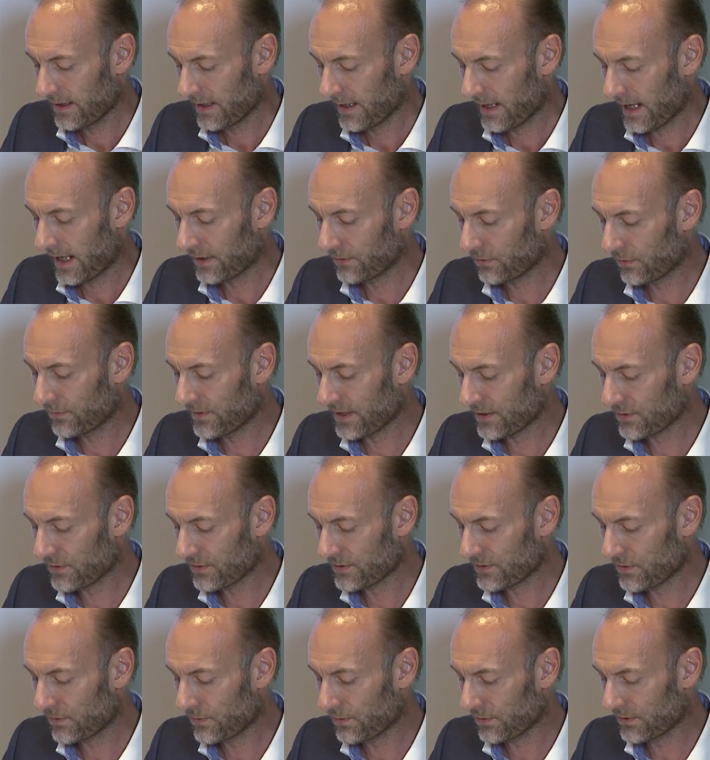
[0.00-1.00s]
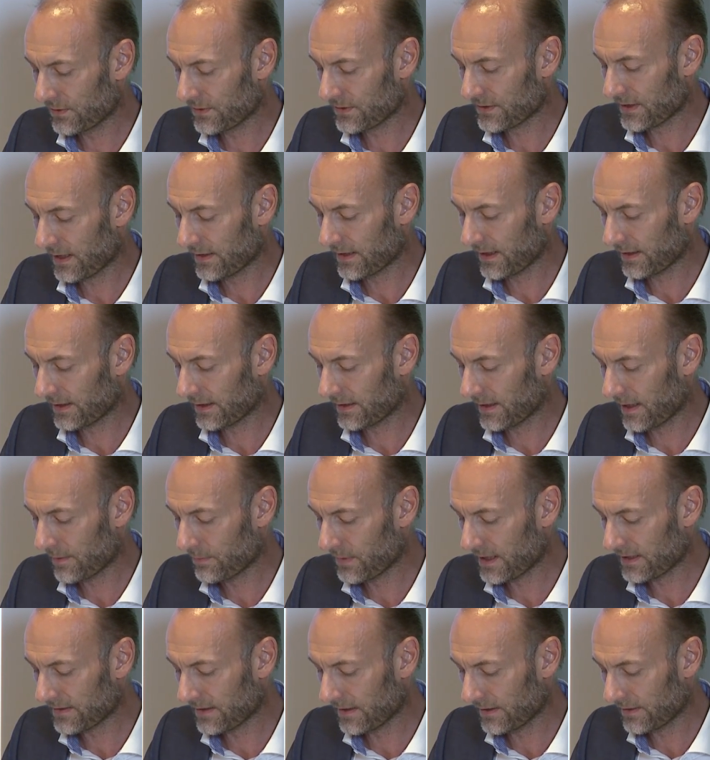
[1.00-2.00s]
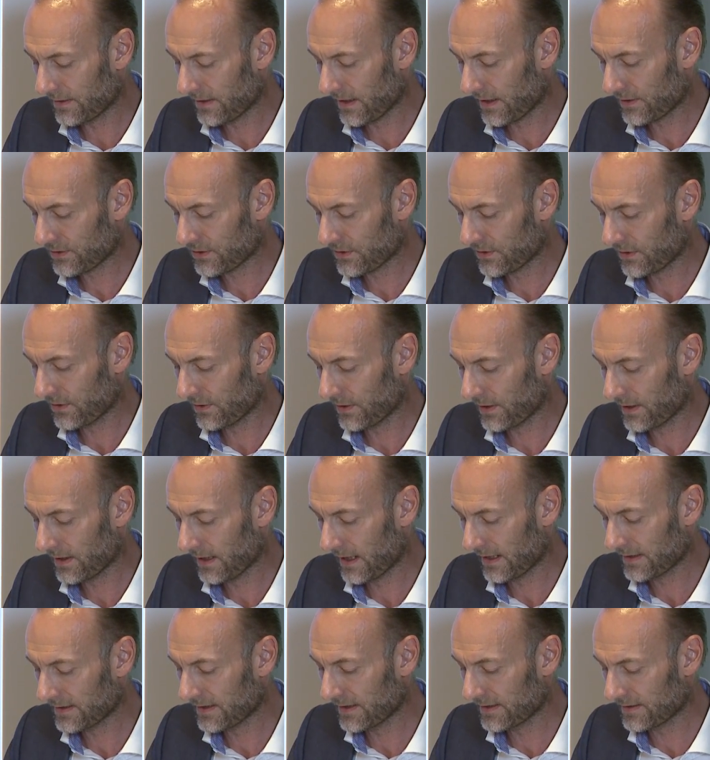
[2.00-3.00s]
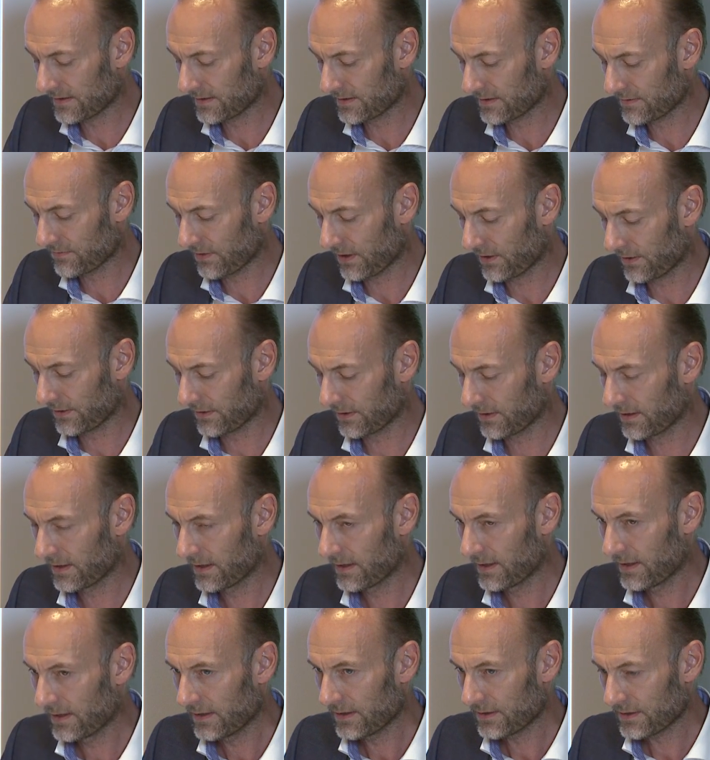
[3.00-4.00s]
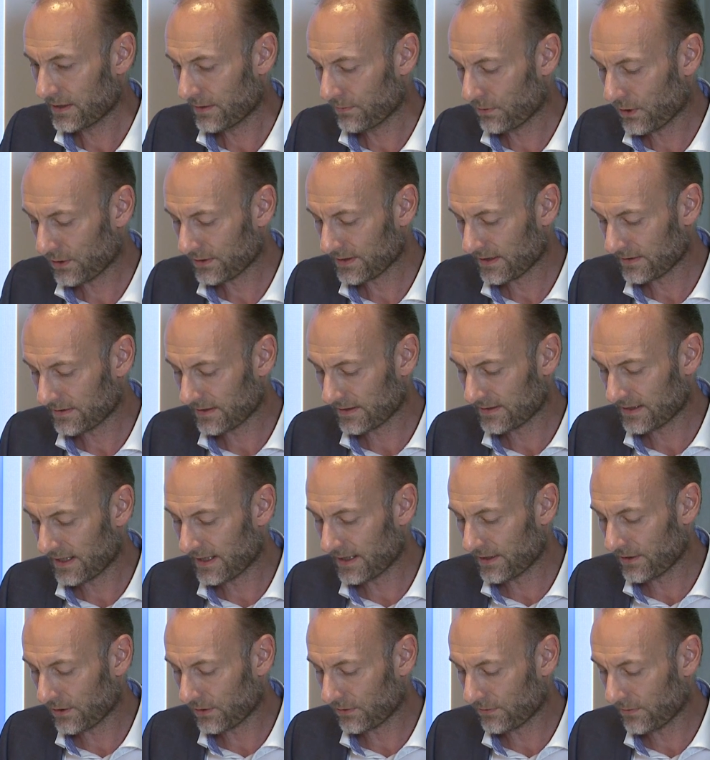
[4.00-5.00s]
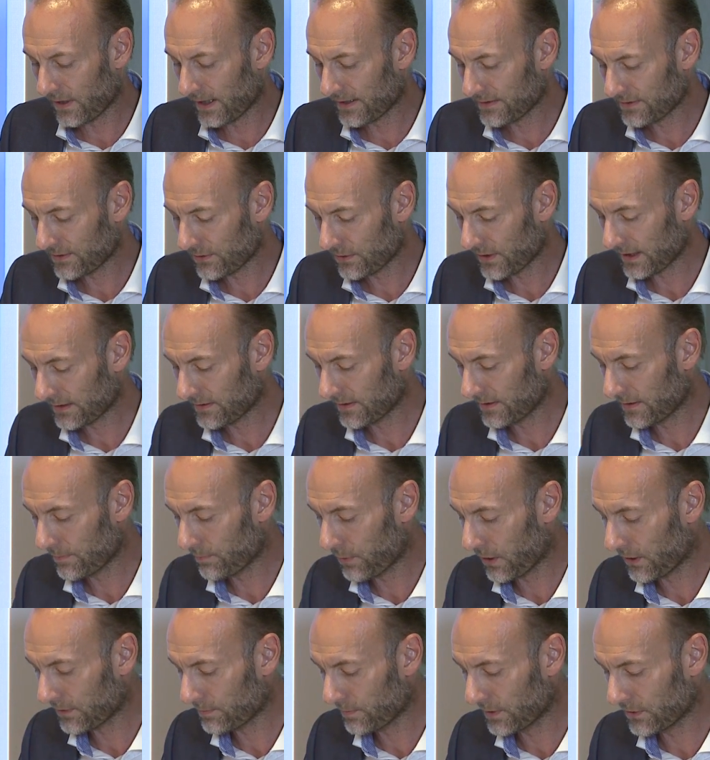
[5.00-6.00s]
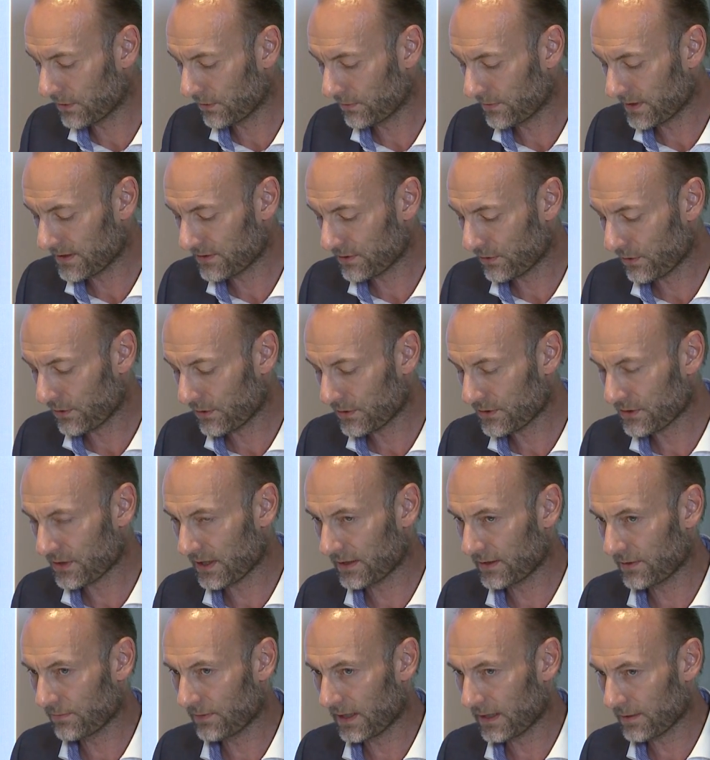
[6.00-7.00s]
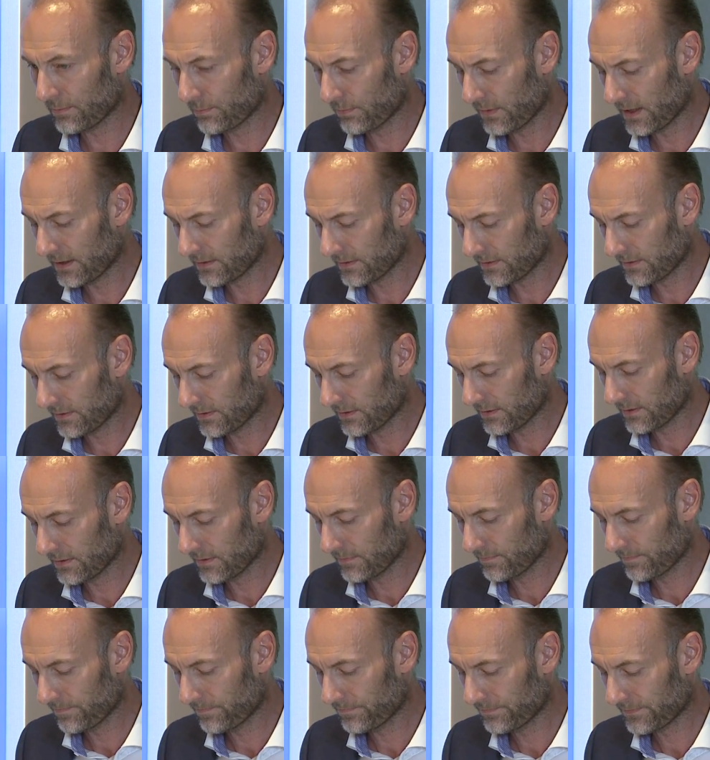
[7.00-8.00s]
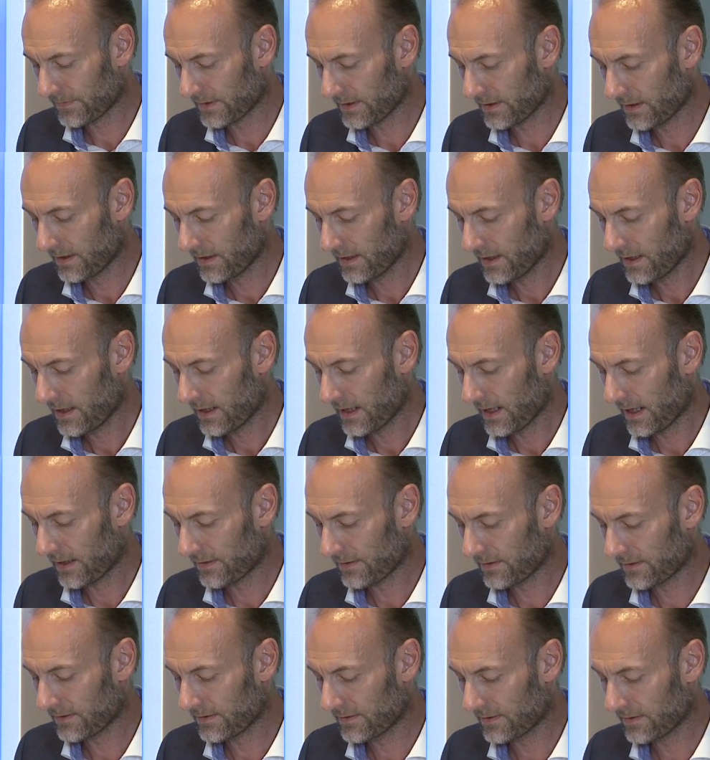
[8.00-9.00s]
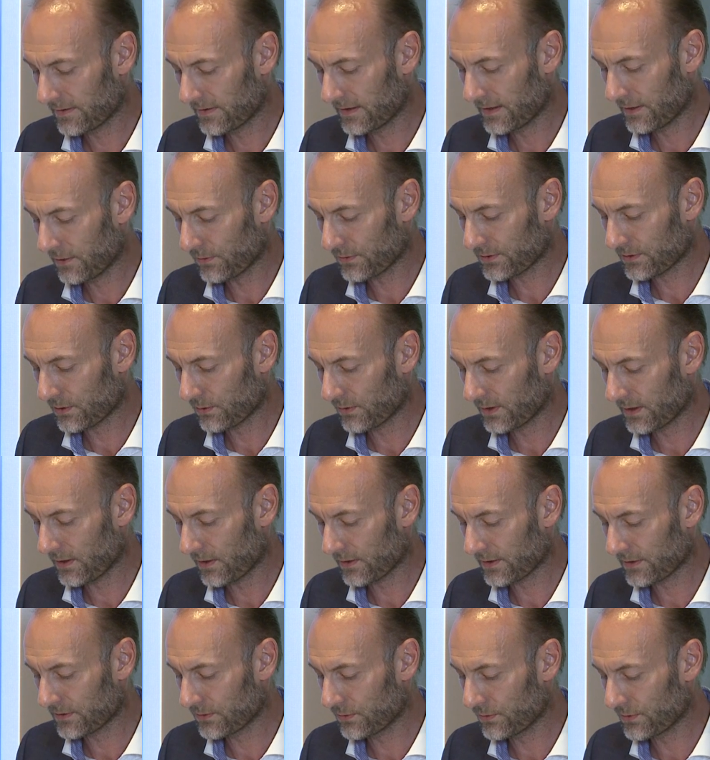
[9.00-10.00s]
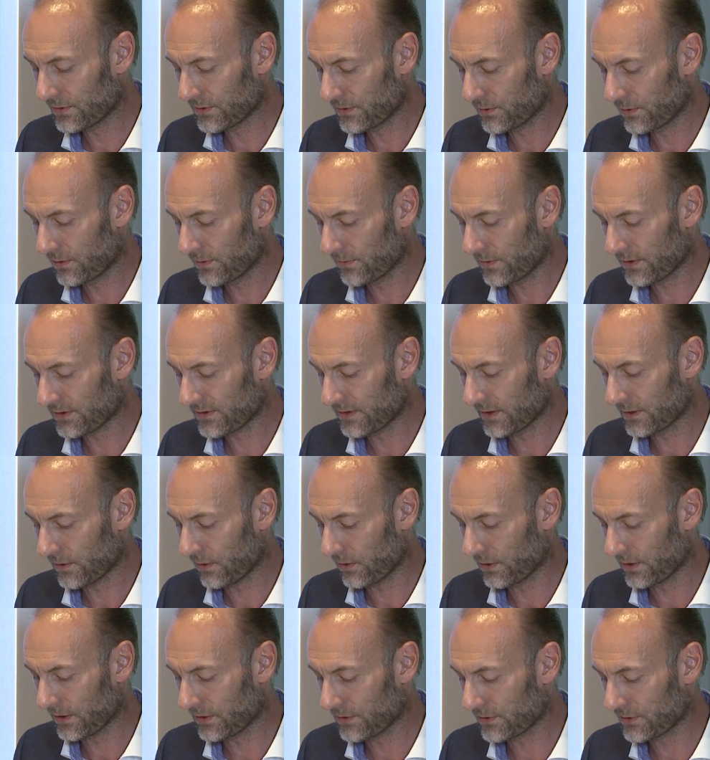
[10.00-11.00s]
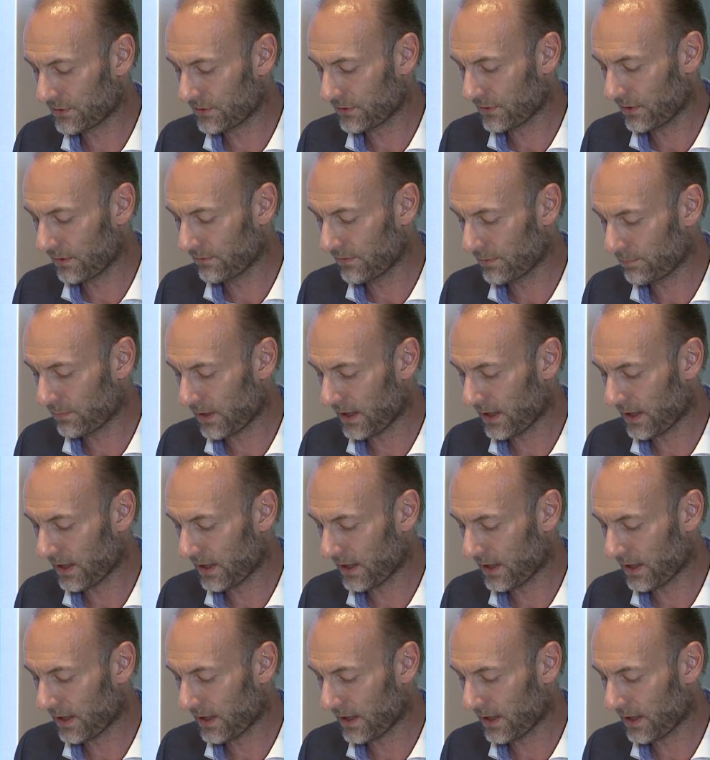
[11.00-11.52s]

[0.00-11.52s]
and Norwegian Students and Academics International Assistance Fund. She works as a senior advisor at the Department of Research and Development at the Oslo and Akershus University College of